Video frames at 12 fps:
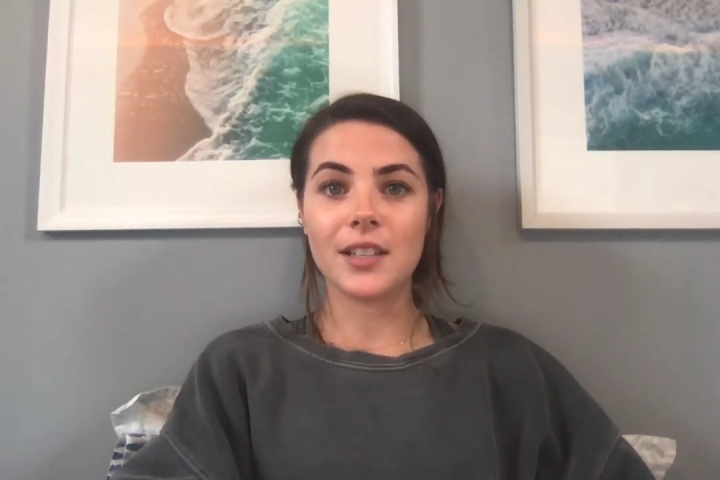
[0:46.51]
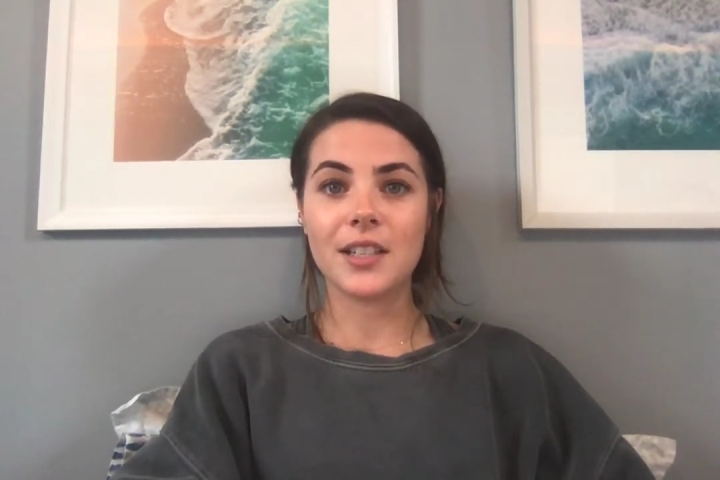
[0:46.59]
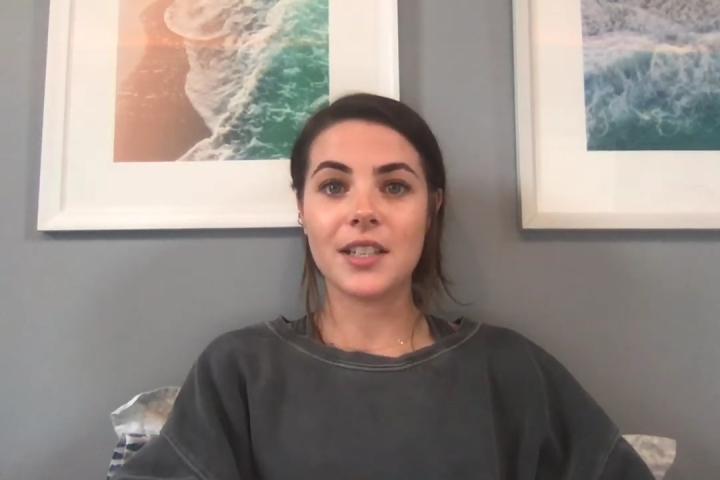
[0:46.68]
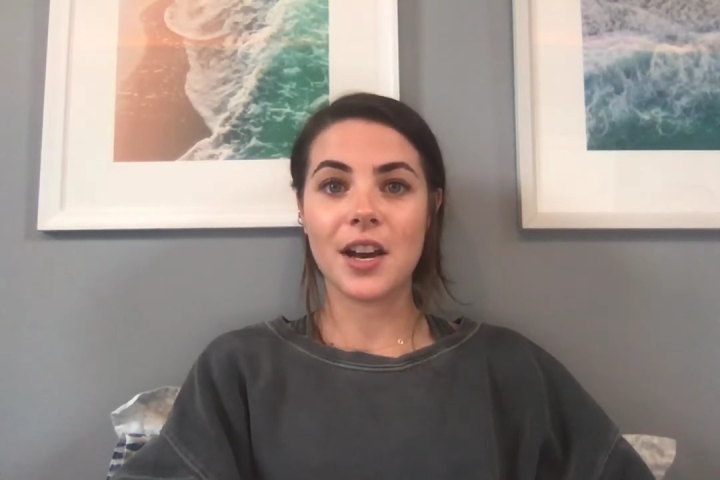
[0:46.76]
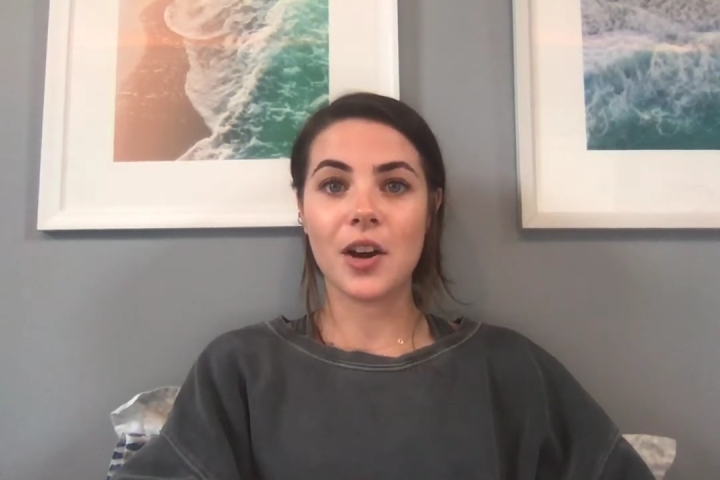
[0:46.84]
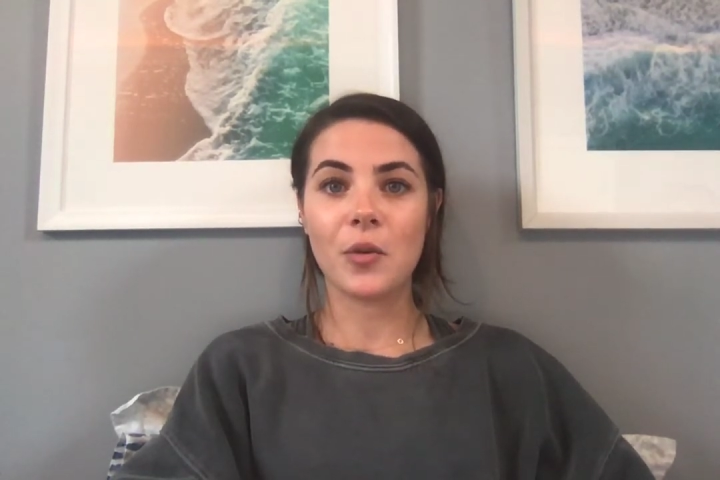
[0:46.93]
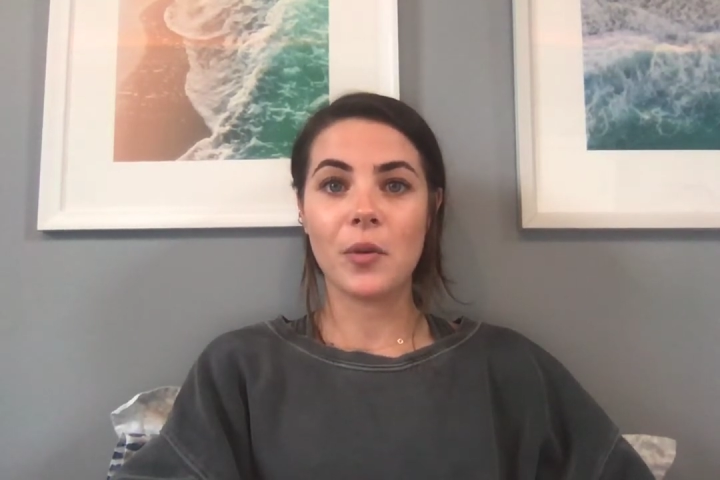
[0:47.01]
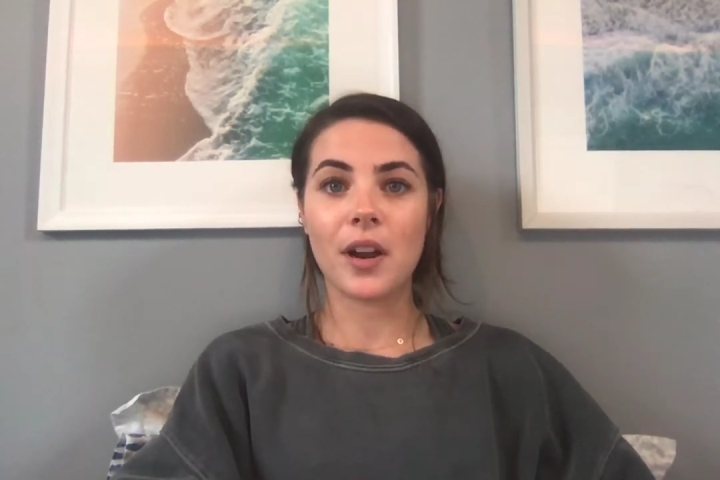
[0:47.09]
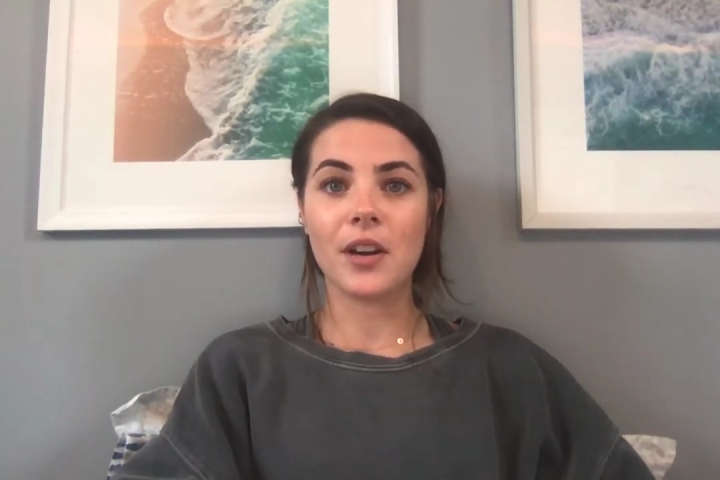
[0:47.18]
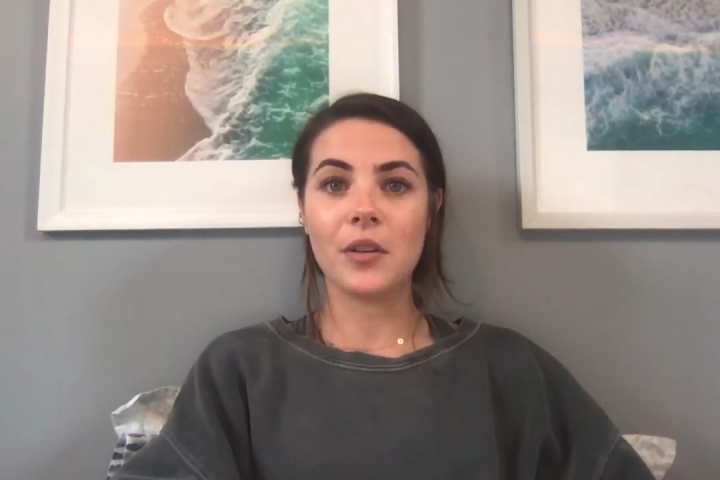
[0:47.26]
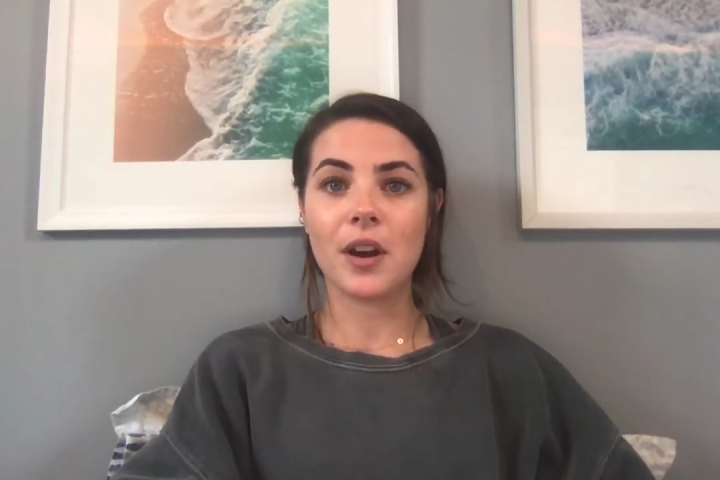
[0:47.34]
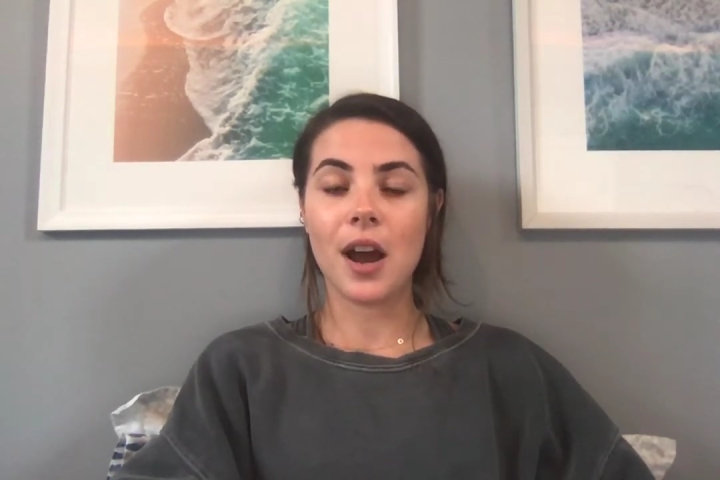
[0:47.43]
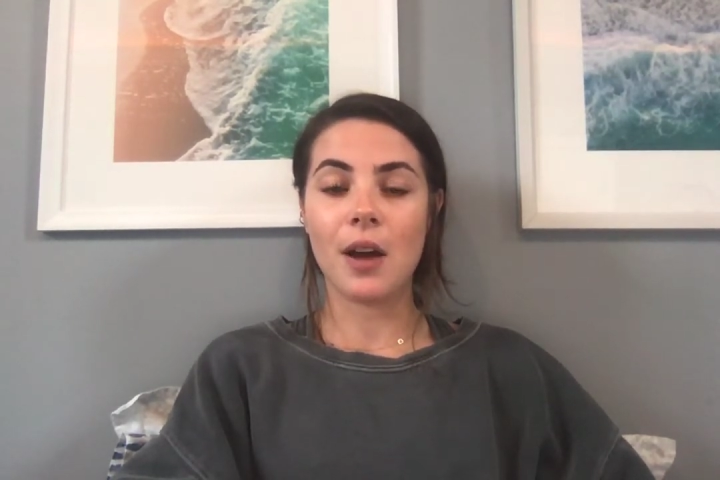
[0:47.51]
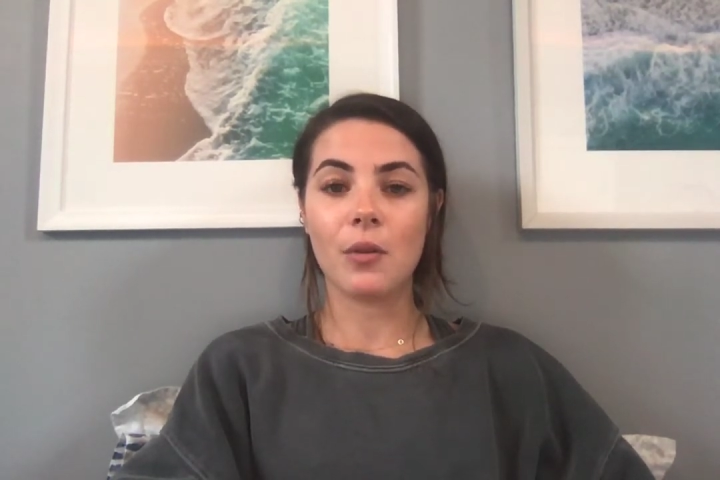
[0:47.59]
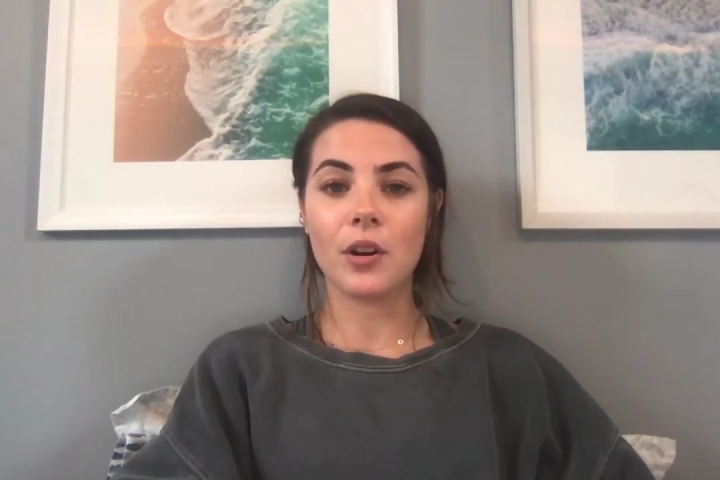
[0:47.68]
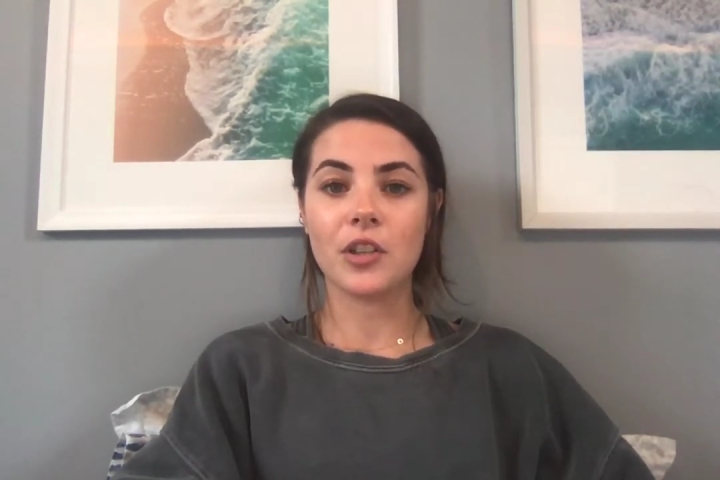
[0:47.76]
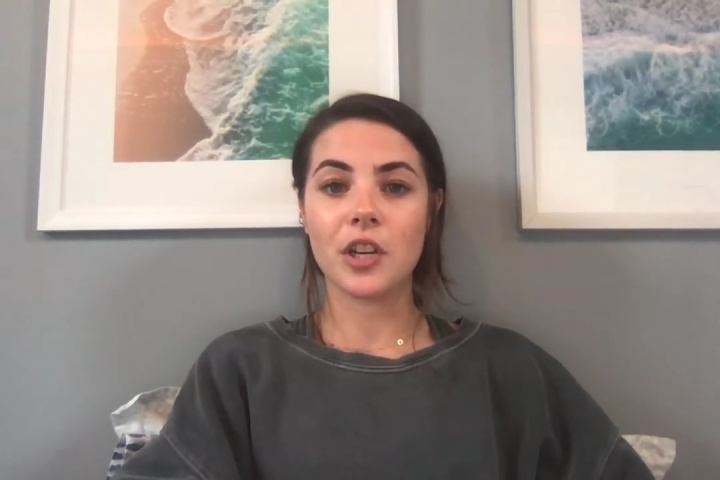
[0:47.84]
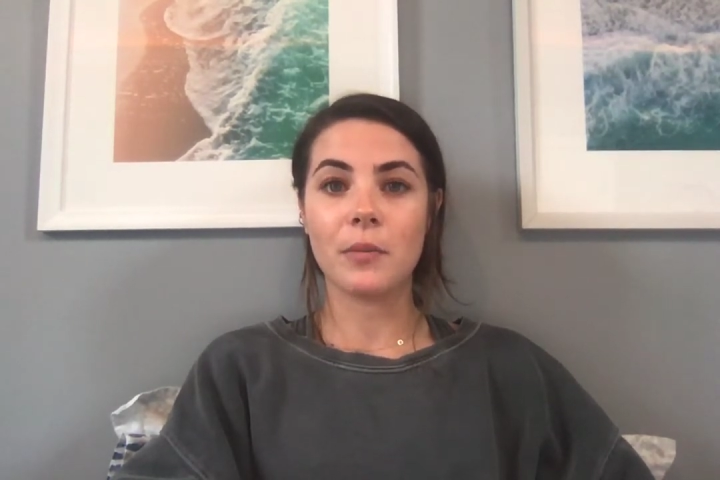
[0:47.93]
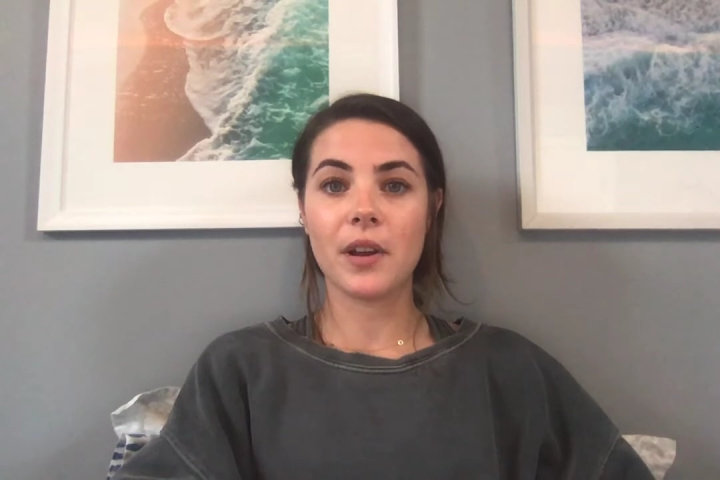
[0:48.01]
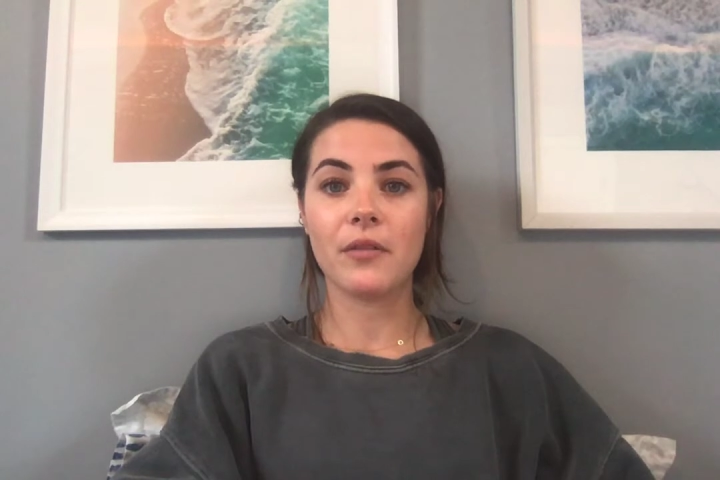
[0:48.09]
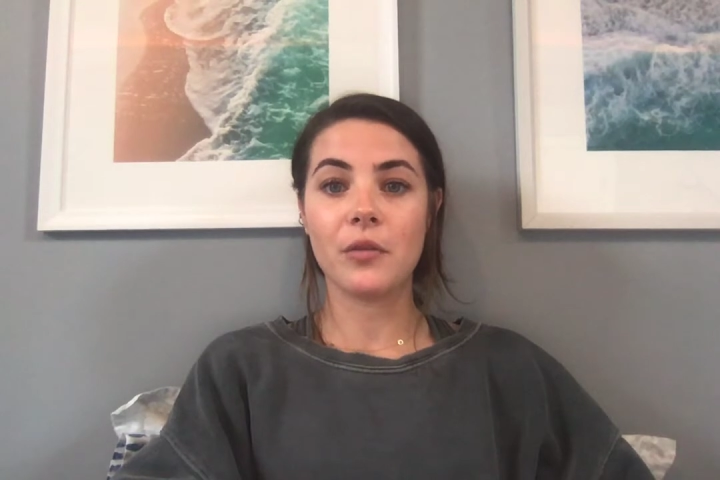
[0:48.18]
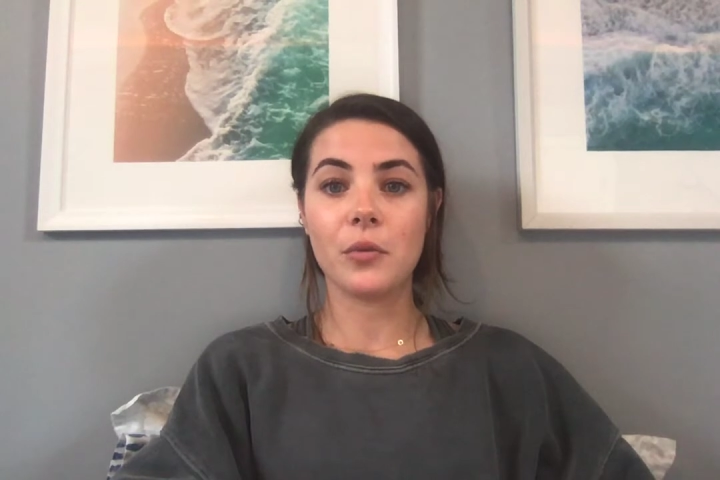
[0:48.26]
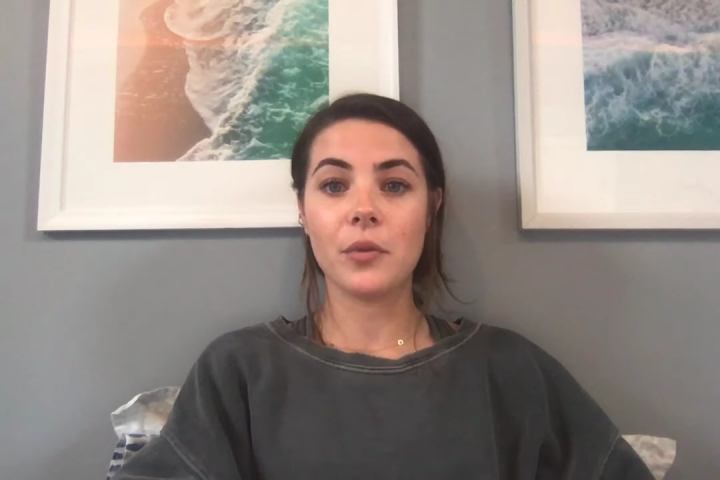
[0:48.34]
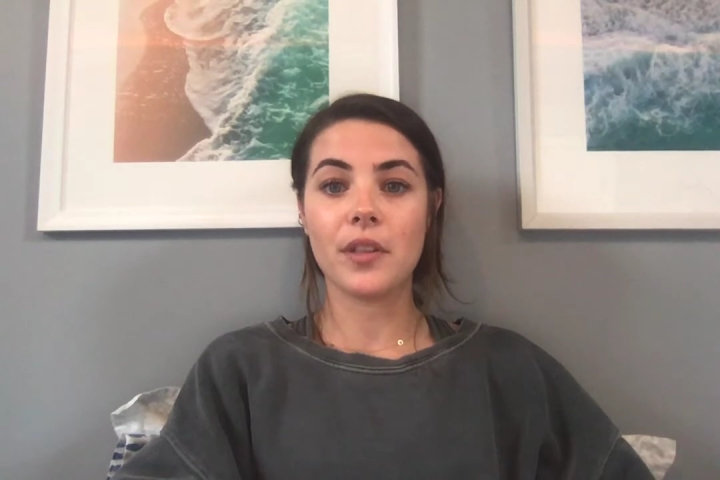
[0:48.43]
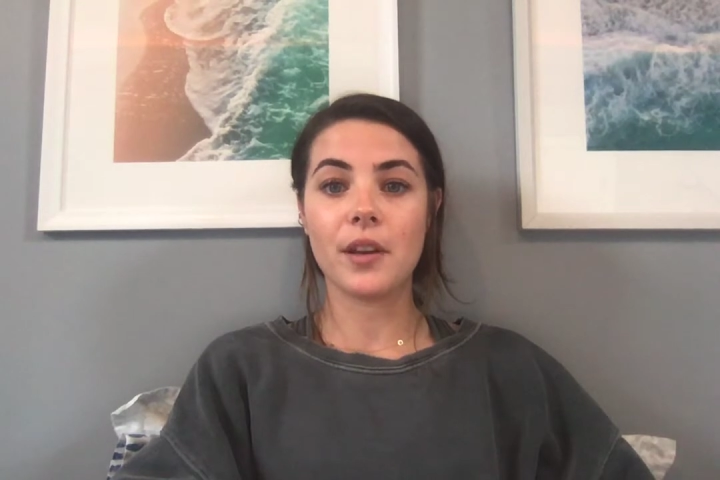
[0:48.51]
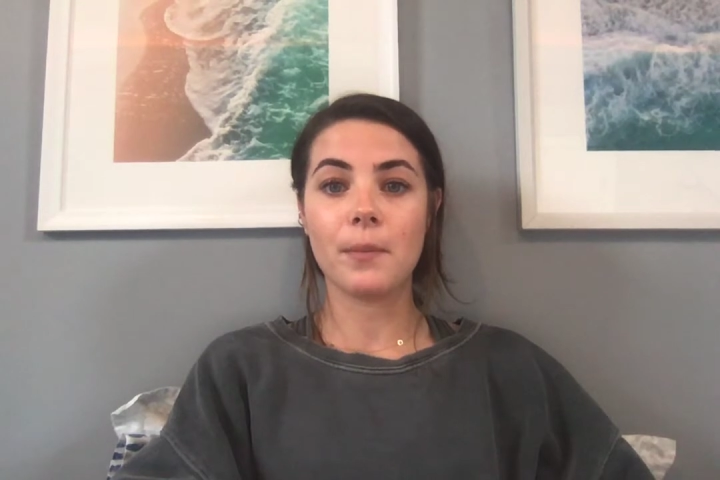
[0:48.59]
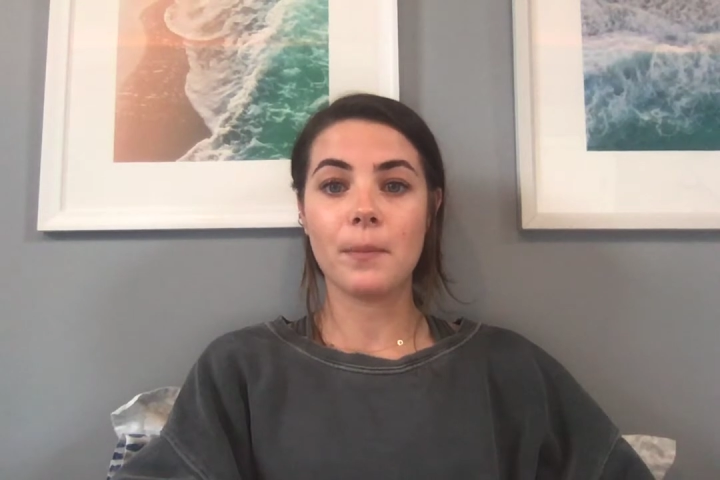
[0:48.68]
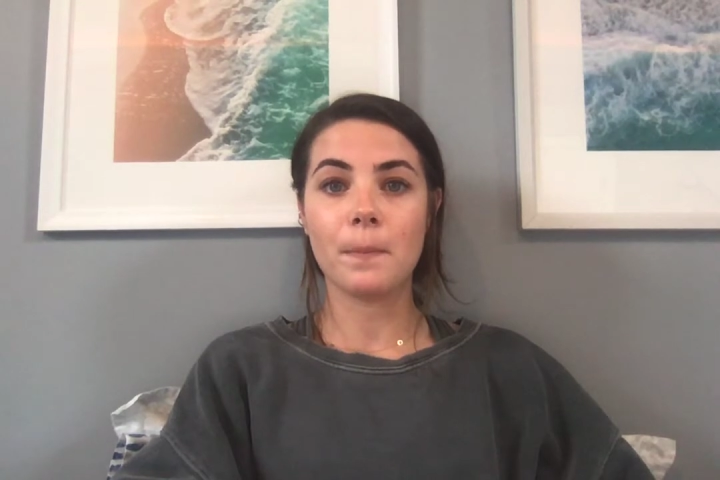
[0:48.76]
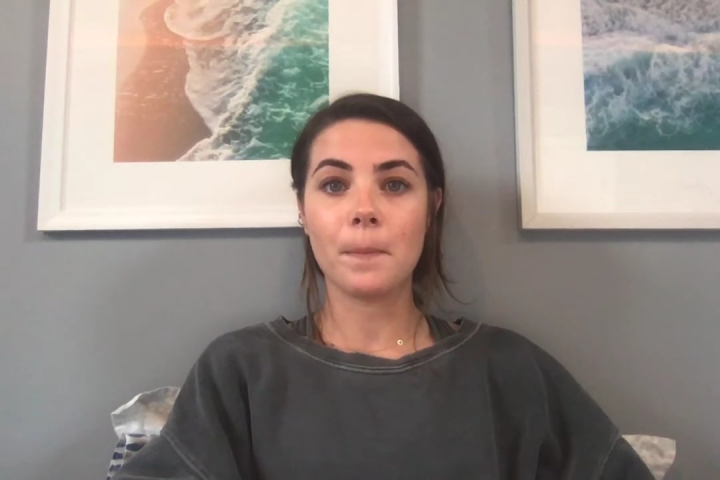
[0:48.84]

to tell when I do not want to share my food with him.